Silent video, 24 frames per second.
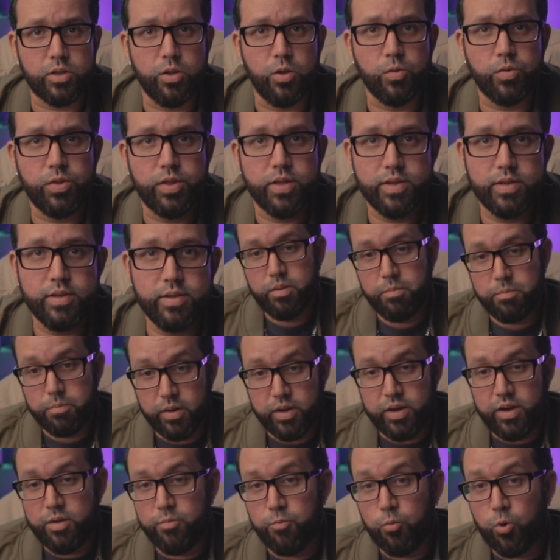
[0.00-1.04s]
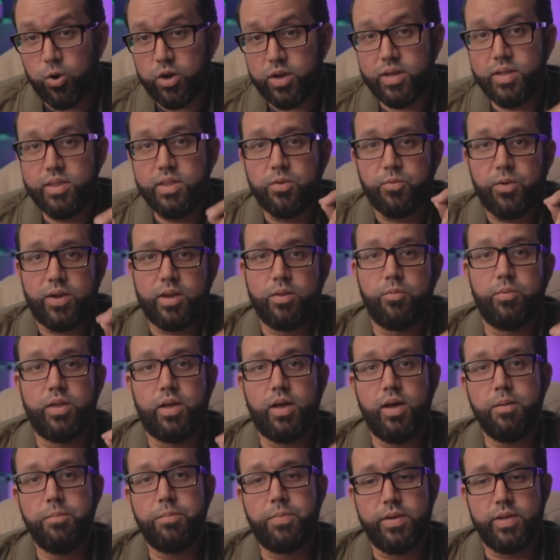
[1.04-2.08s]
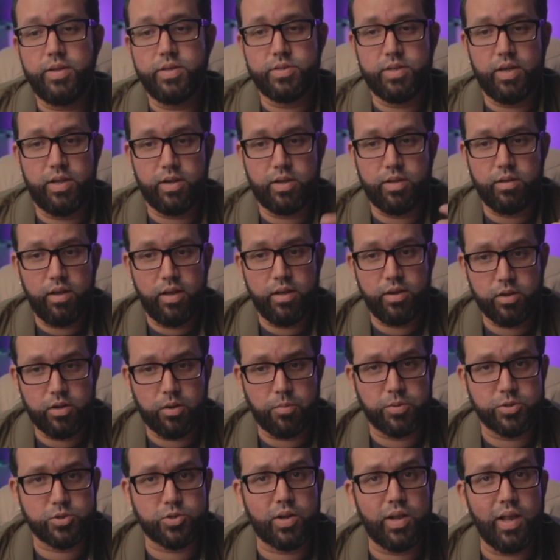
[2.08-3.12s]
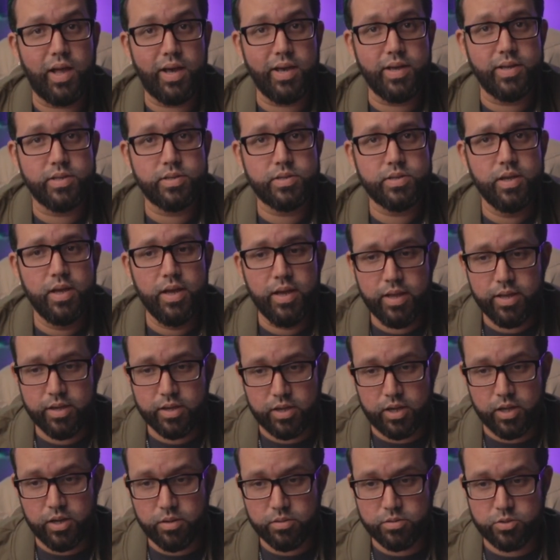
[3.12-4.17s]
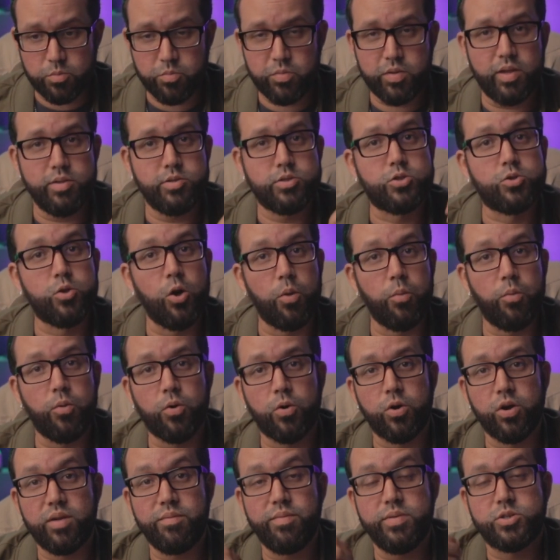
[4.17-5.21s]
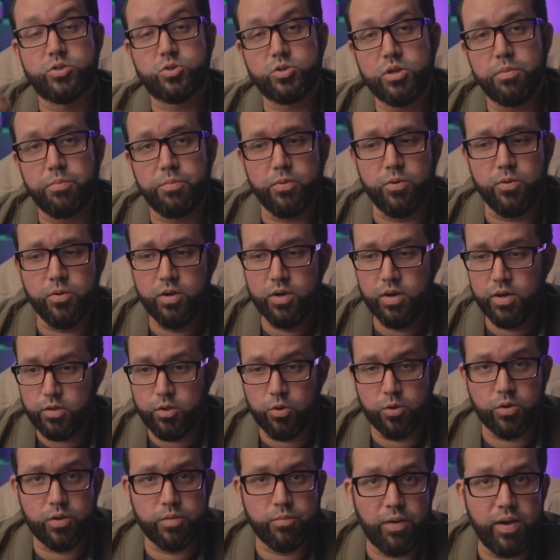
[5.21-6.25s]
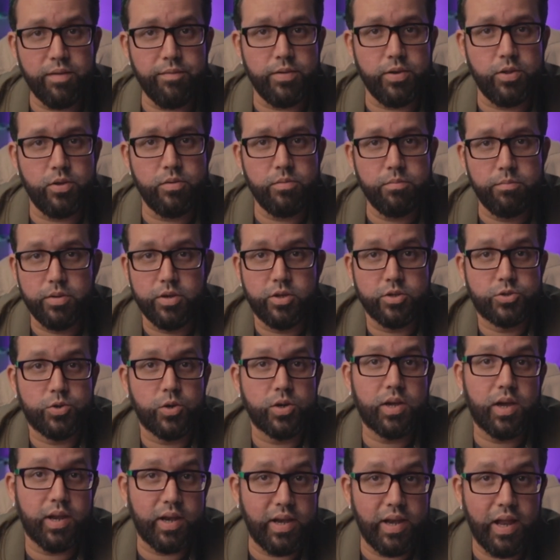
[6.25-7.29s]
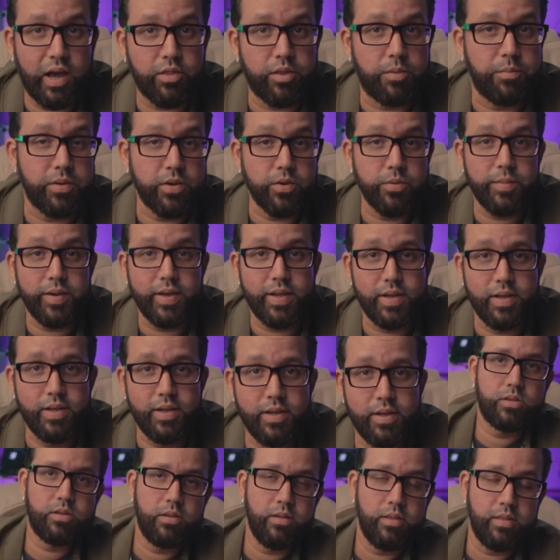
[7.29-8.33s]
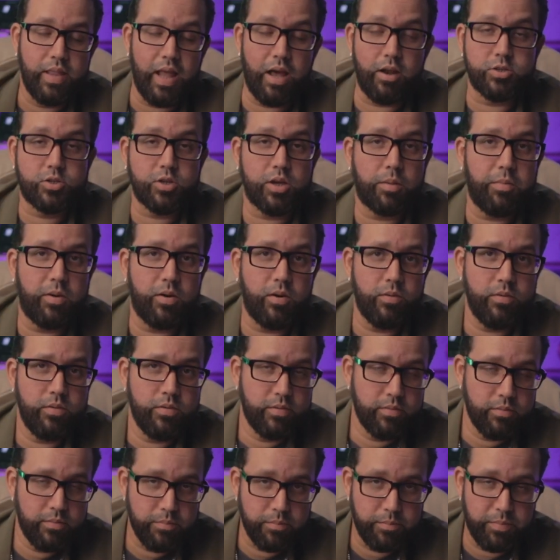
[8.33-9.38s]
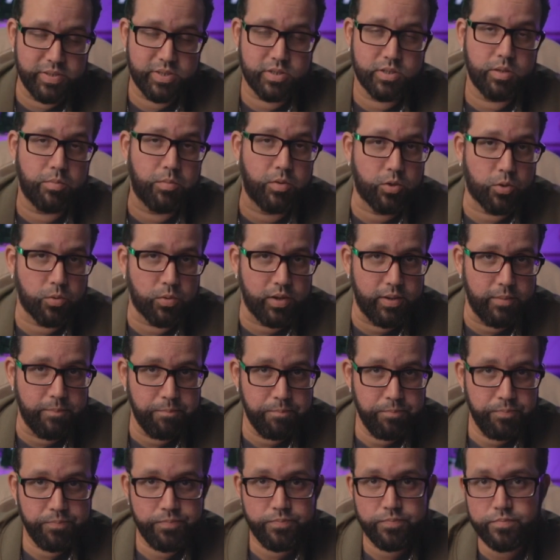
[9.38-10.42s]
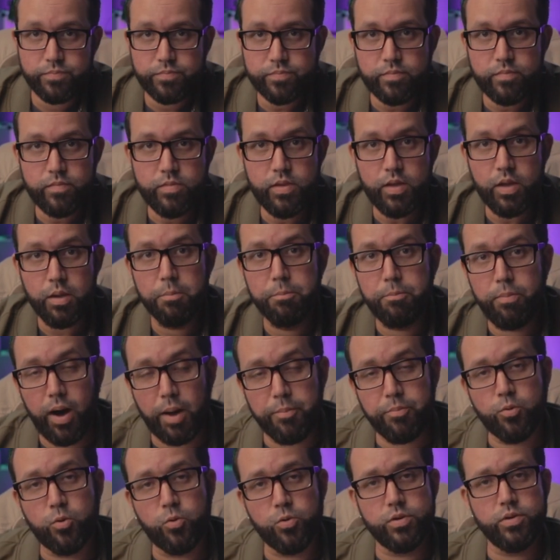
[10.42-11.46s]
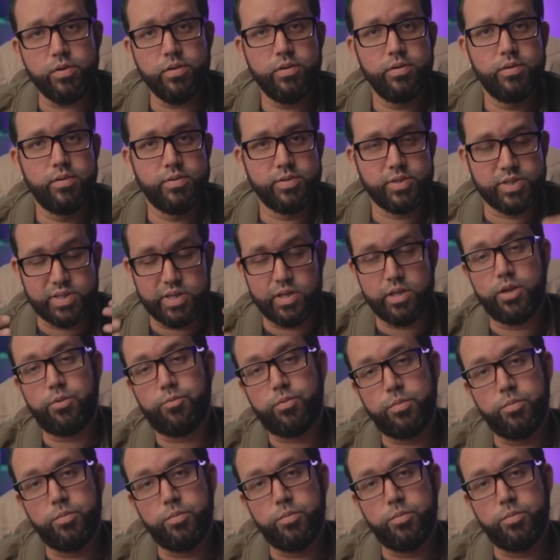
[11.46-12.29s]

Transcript: clothing. But if working directly with companies and commercial clients can sometimes double or even triple your revenue because you're cutting out the middleman. Now let's talk about business number 3. Popcorn ceiling